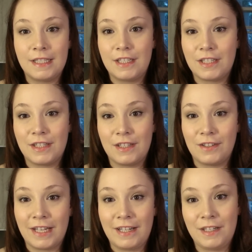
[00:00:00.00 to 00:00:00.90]
just the
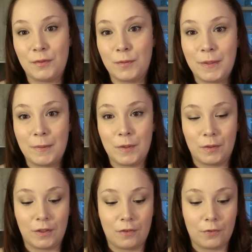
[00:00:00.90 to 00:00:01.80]
ladies would be able
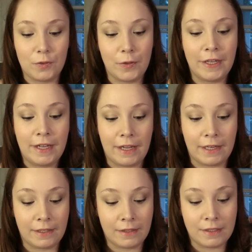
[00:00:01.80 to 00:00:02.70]
to look through it
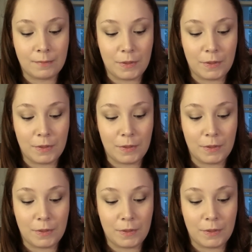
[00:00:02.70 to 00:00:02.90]
and